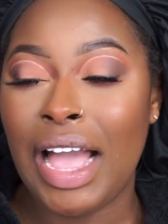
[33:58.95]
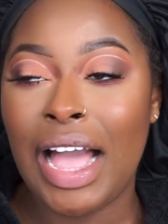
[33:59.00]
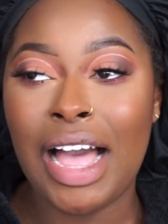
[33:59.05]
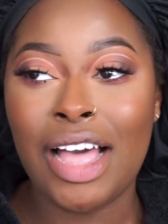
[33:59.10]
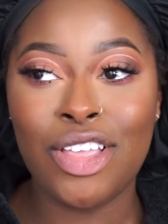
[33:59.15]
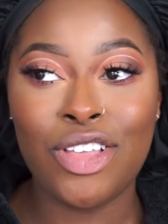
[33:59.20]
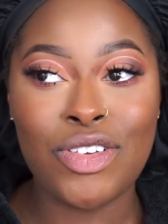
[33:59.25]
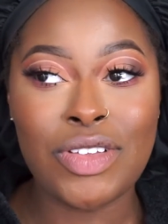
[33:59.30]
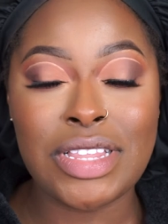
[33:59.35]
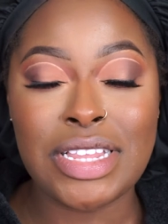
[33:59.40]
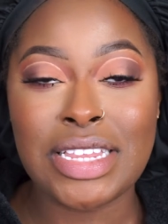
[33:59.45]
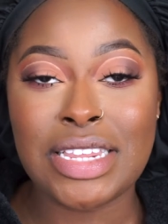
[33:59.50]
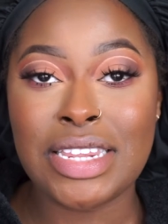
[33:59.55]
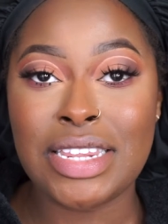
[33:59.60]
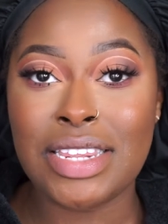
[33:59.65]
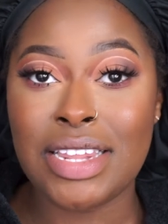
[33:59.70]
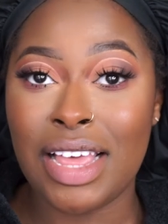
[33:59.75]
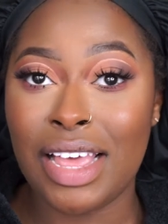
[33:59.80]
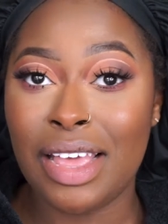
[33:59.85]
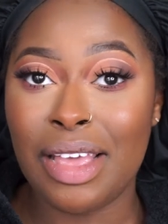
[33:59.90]
I use
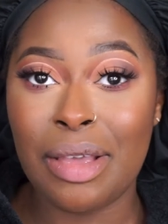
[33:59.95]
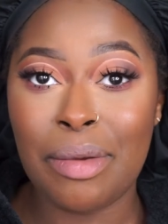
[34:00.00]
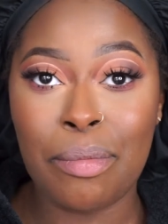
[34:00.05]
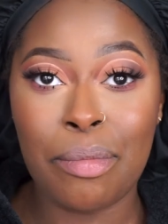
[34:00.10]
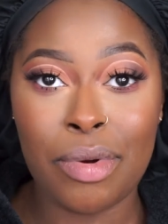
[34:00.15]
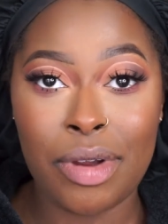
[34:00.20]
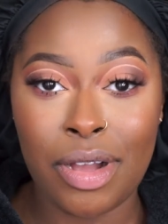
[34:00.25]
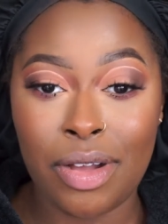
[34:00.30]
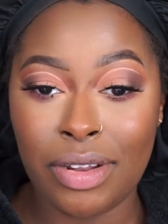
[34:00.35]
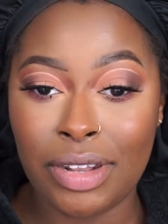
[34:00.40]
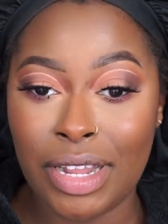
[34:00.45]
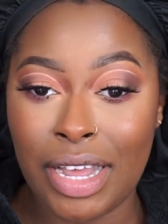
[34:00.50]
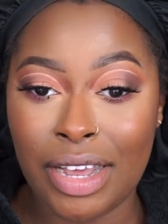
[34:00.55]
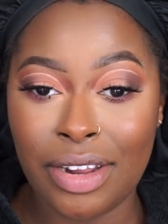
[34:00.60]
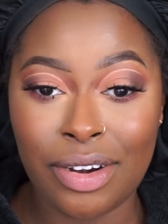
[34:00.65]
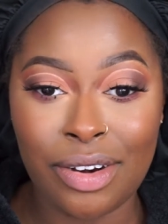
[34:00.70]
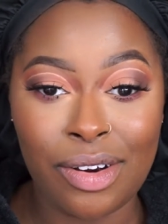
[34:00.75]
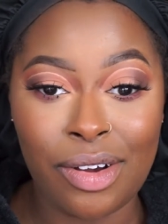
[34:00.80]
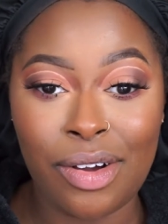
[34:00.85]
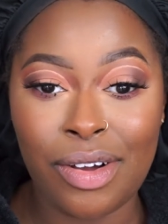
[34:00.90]
this same brown
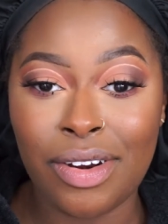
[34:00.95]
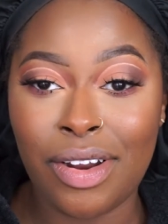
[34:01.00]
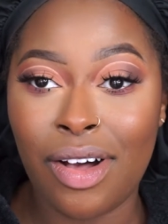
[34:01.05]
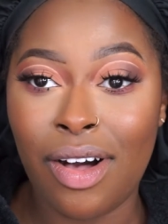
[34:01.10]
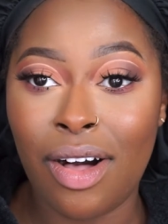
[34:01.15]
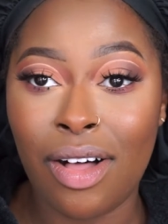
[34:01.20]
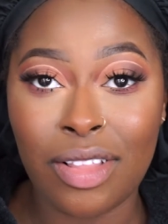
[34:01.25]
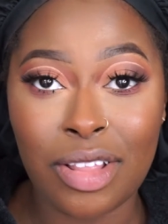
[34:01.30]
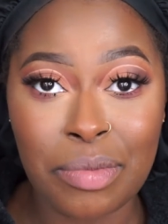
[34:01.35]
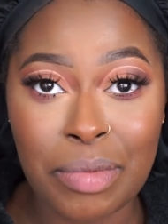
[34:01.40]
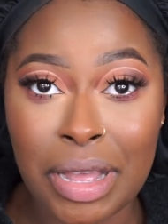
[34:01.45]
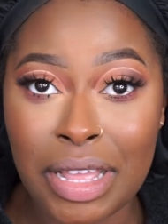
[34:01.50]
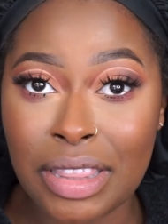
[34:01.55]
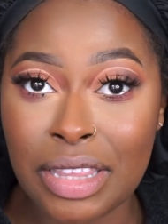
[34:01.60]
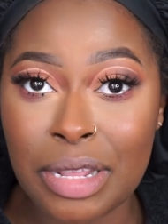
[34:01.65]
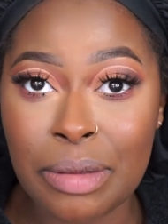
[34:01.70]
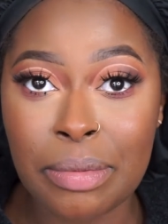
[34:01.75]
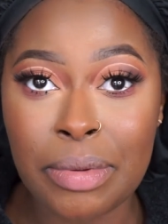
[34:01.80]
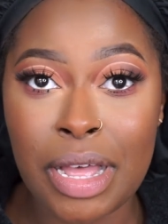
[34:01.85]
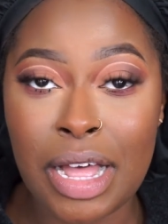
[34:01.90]
liner on all of my
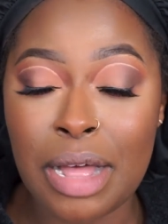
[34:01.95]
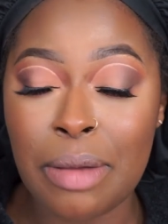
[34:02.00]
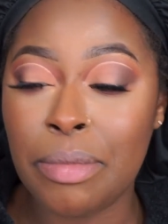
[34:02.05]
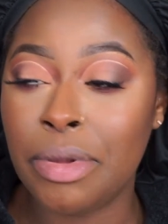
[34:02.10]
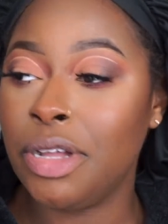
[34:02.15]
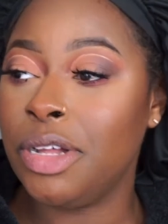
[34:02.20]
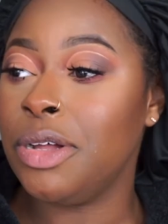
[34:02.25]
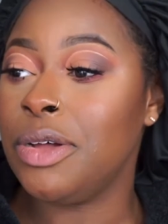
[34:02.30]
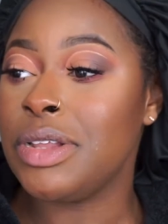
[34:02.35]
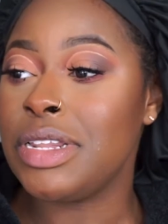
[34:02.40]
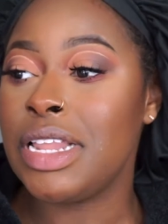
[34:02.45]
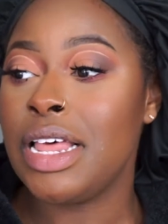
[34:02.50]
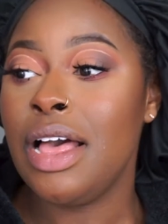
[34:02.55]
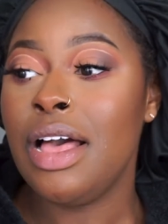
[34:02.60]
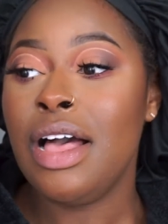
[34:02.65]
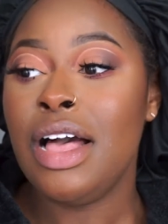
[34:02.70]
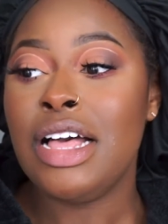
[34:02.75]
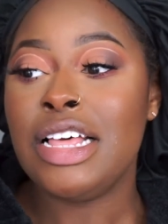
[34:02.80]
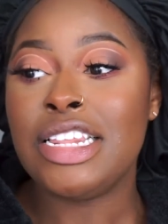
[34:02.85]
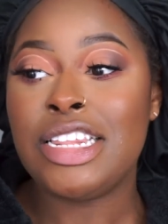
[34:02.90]
lip combos.
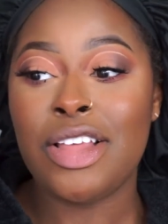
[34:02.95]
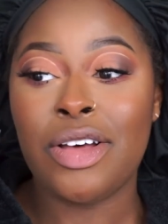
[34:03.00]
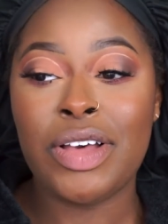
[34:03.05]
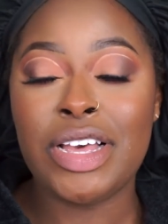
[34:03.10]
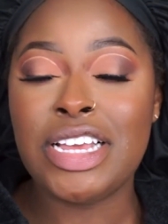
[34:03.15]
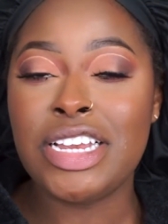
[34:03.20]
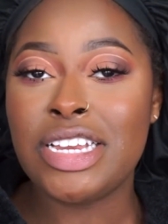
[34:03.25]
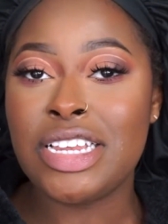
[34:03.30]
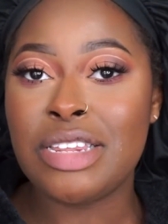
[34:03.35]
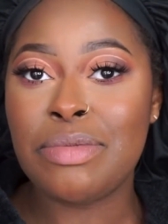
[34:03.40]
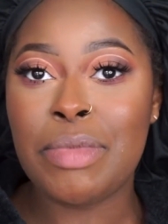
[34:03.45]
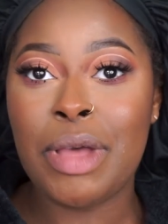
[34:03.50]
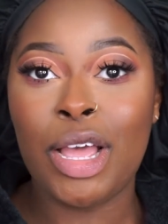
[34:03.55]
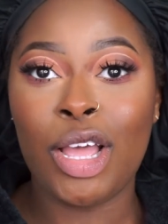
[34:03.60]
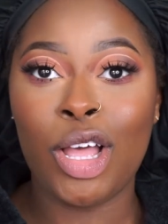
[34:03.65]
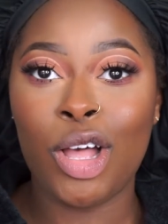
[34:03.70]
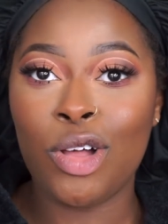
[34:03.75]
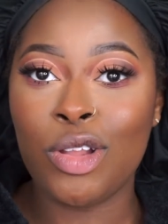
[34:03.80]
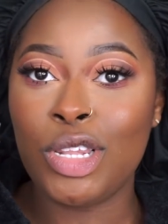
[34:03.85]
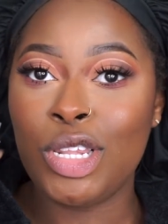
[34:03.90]
So it's just
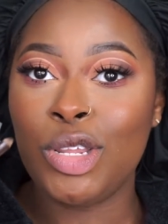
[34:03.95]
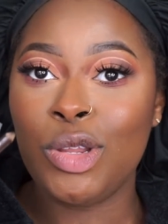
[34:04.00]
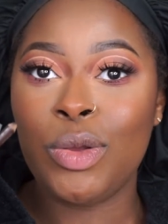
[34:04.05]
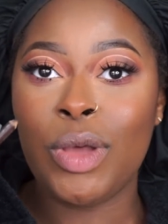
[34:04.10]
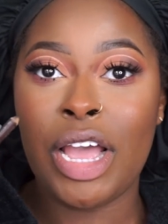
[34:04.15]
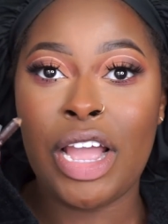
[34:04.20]
my go-to